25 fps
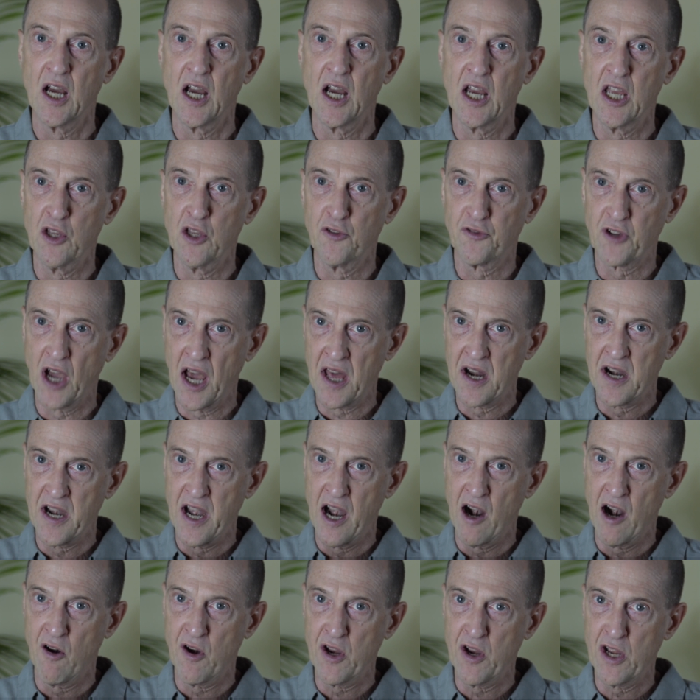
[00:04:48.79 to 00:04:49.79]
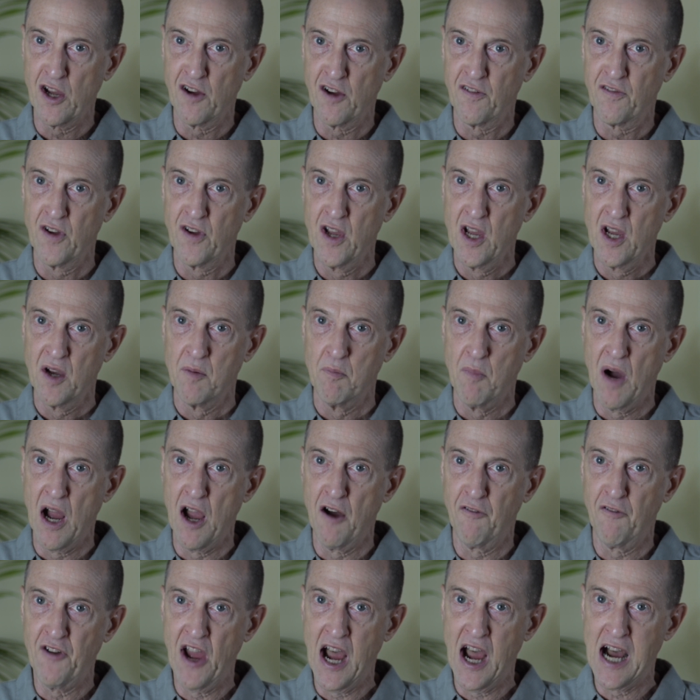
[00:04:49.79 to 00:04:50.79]
And you've got an area of
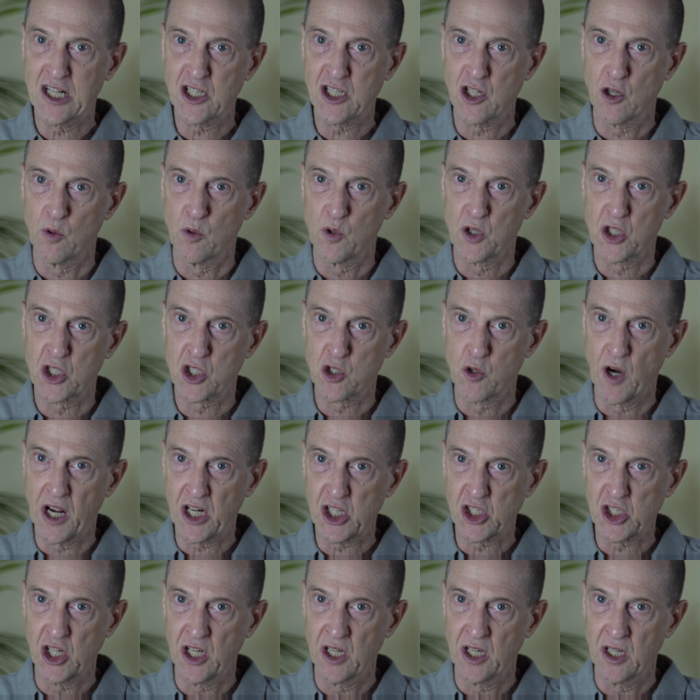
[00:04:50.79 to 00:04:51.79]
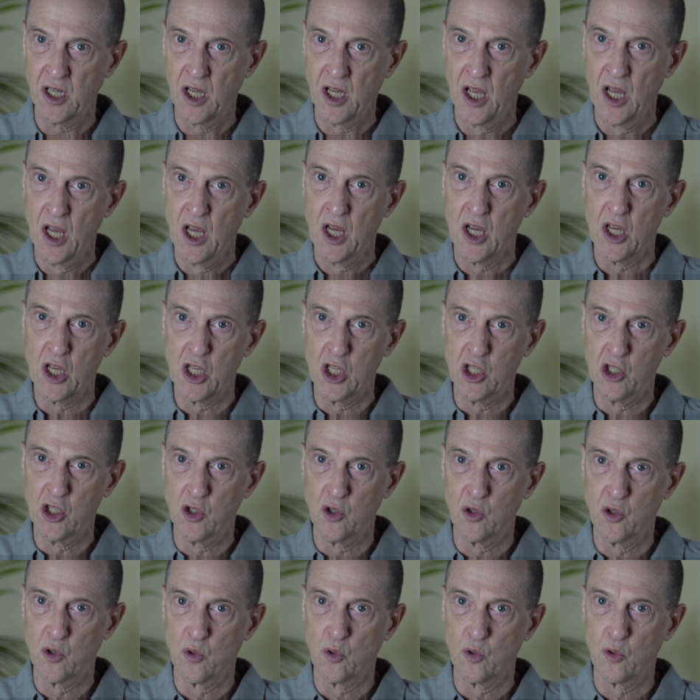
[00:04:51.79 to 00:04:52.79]
myofascial restriction.
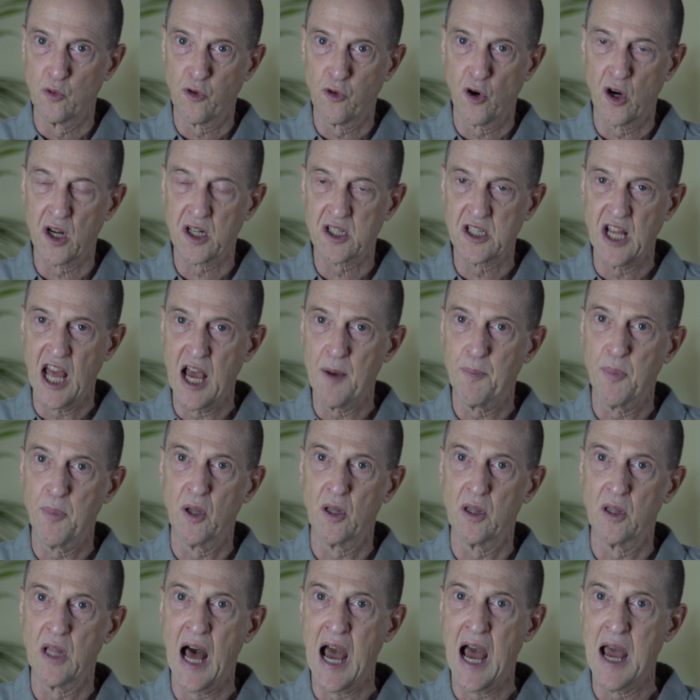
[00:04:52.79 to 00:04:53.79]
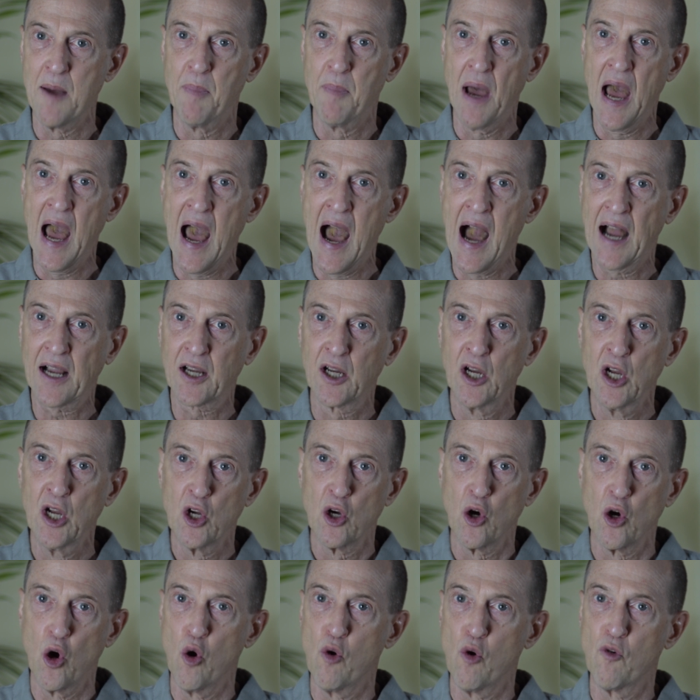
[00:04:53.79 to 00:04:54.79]
You, for example, lie back
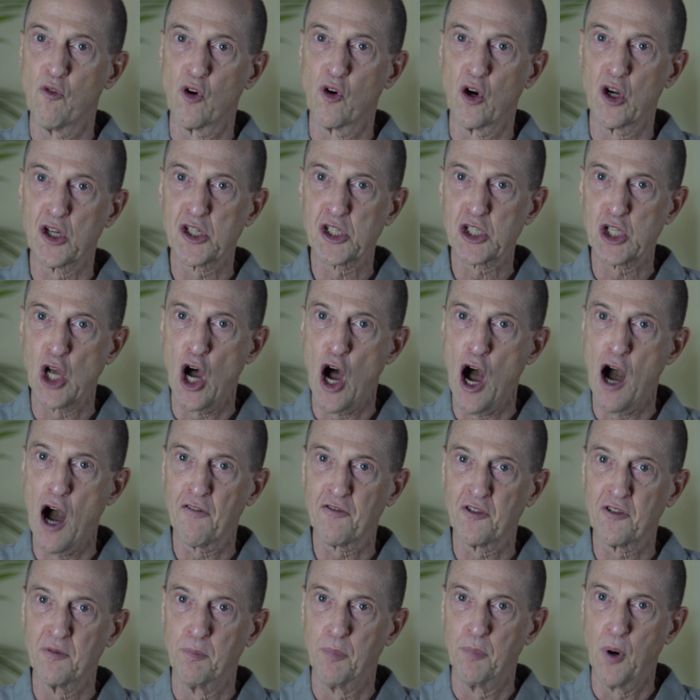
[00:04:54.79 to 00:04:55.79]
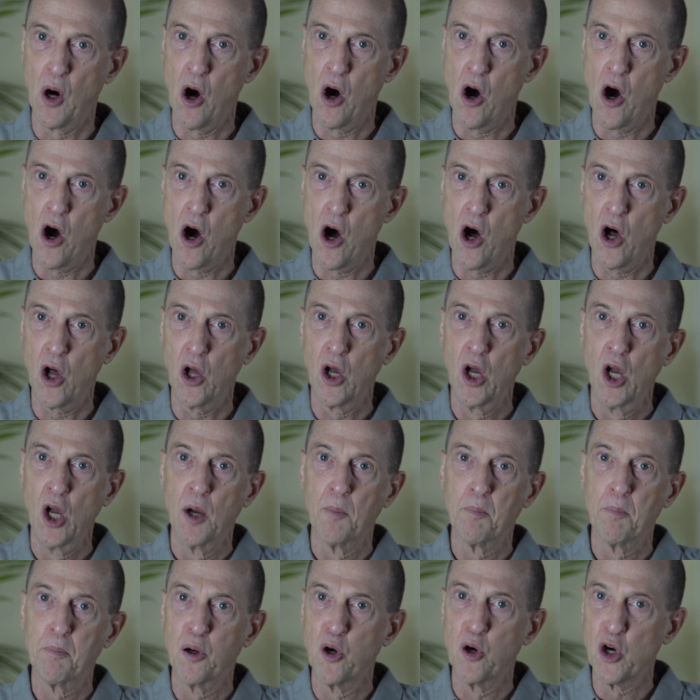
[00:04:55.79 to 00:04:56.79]
over a soft ball,
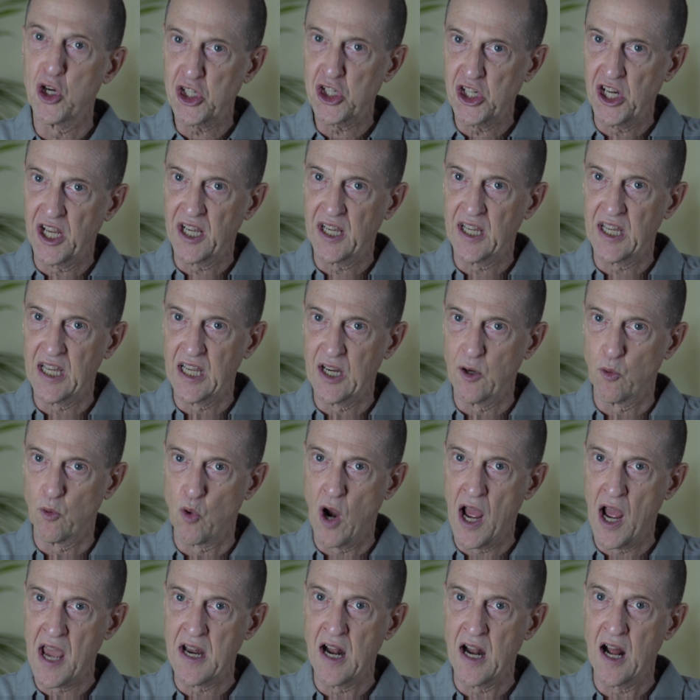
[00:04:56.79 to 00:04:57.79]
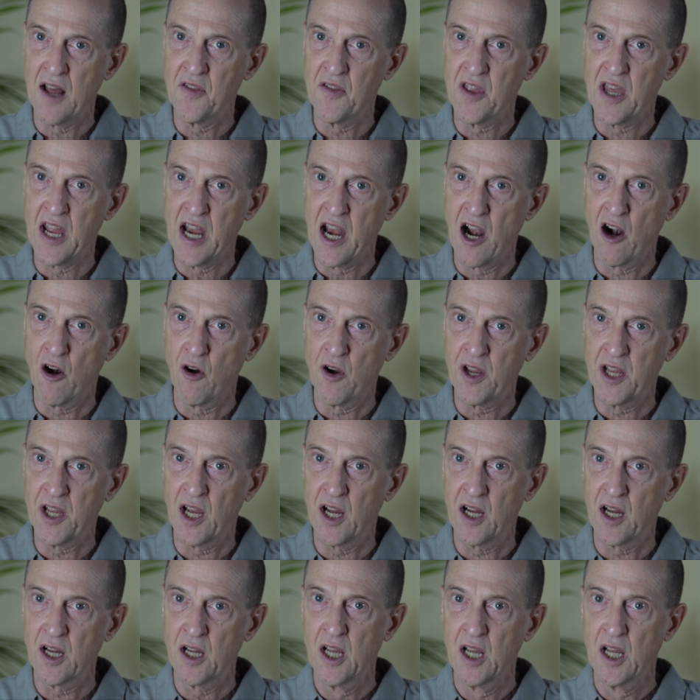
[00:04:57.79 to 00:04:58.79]
pushing right on the
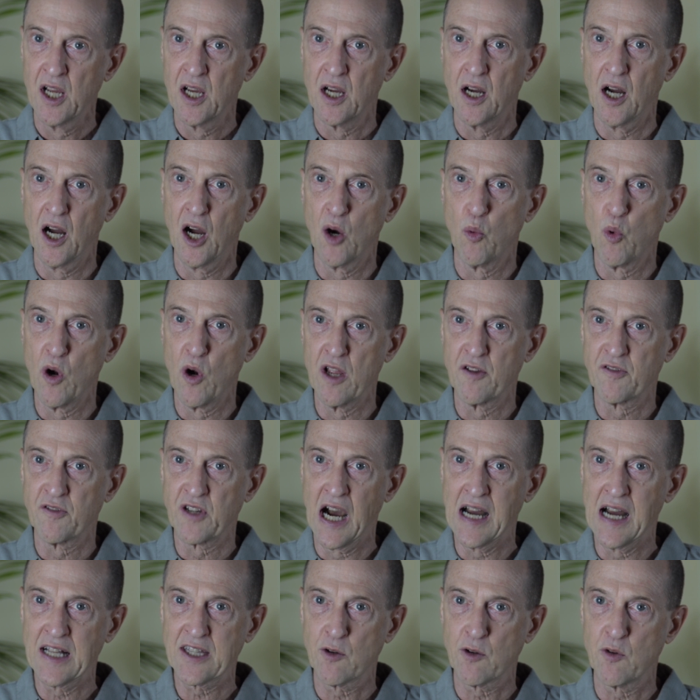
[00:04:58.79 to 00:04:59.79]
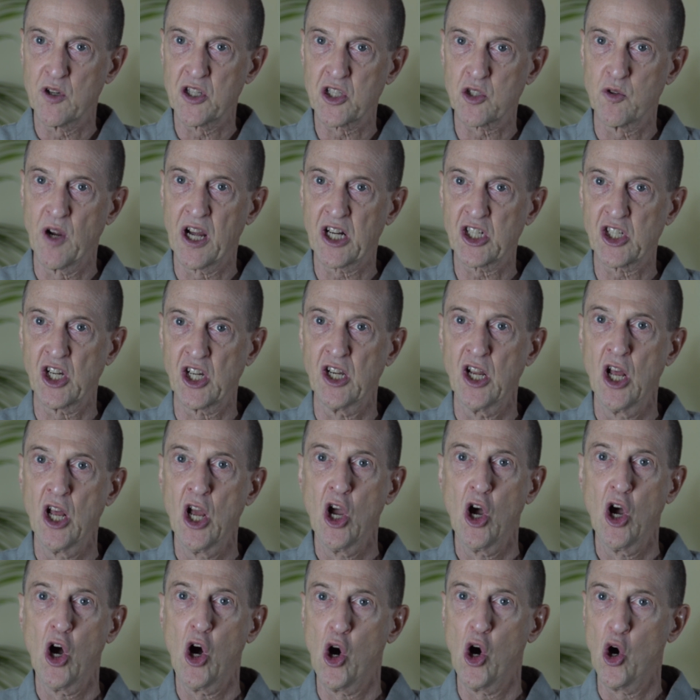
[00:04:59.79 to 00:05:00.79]
area where you've got the restriction.
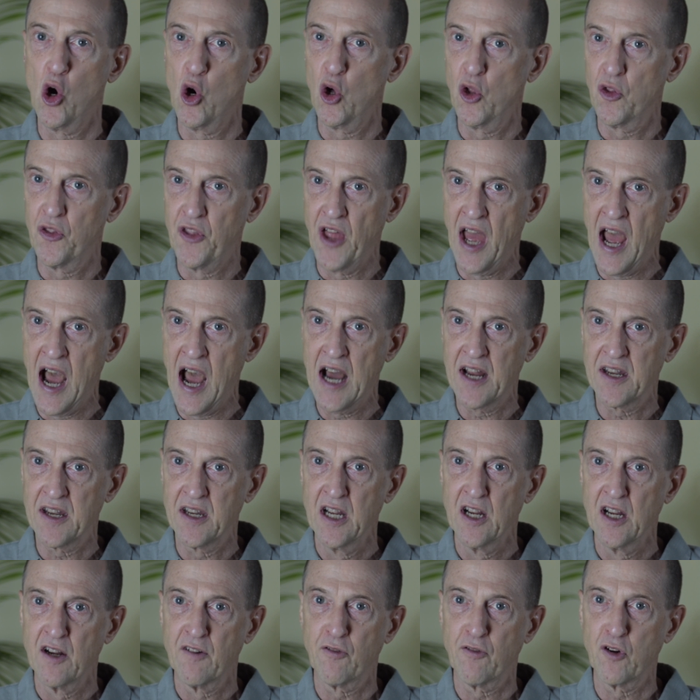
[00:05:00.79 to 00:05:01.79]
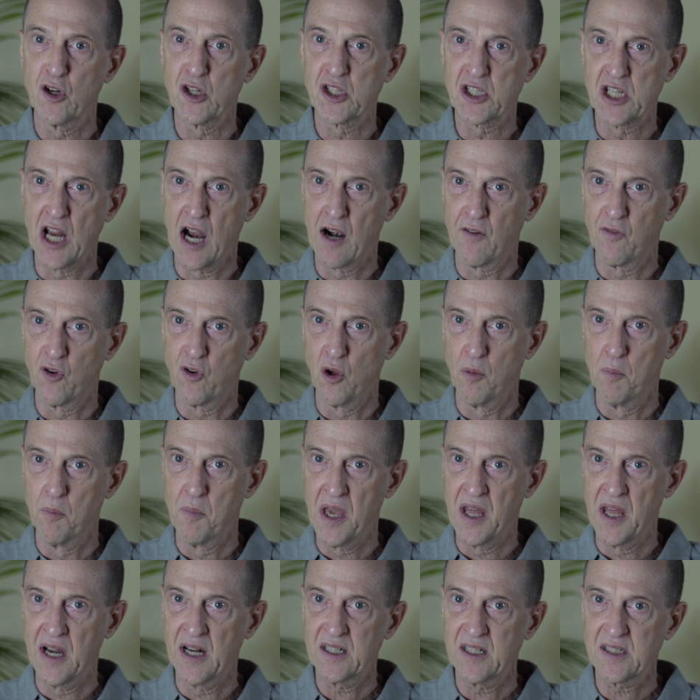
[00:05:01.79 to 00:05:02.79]
Hold that for several
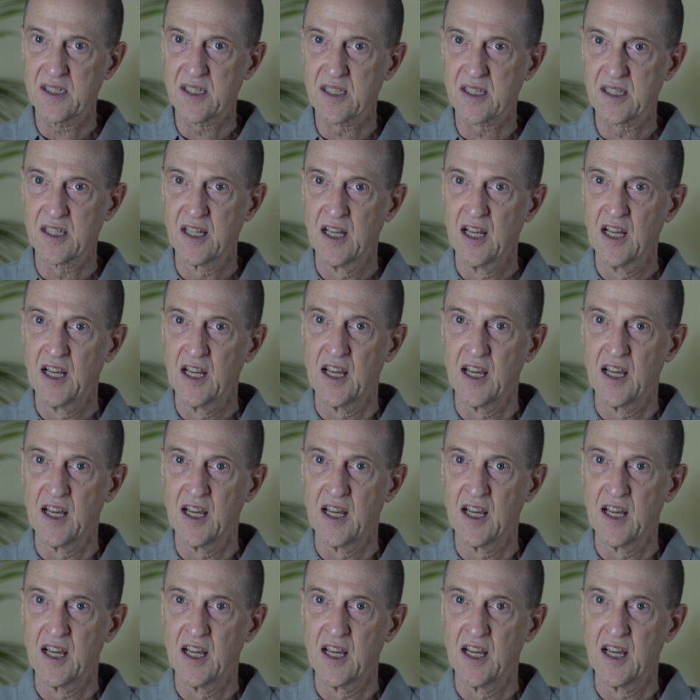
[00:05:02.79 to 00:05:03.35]
minutes